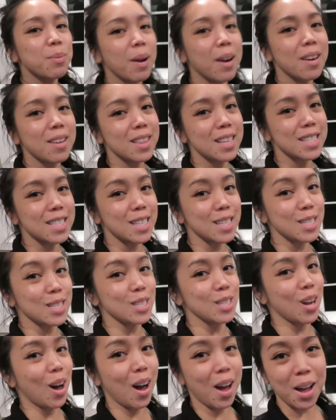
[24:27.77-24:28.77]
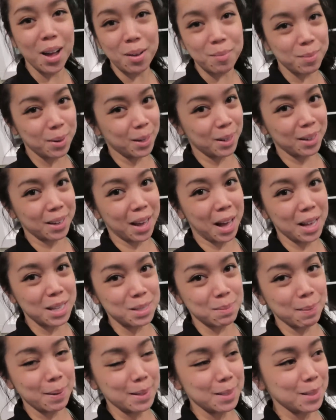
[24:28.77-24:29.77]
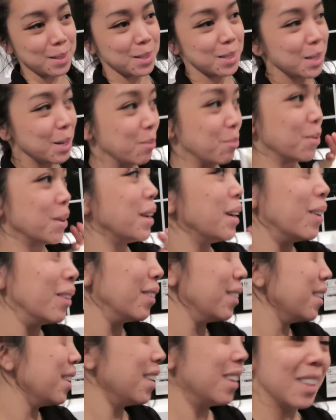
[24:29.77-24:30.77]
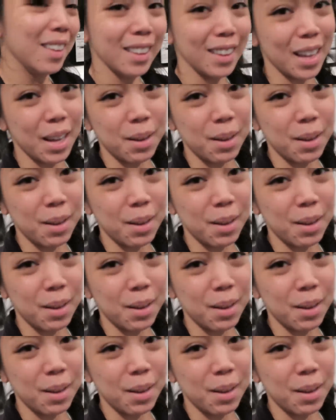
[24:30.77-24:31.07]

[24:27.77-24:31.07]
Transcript: swear this is not a meerkat sponsorship. We don't. Oh no!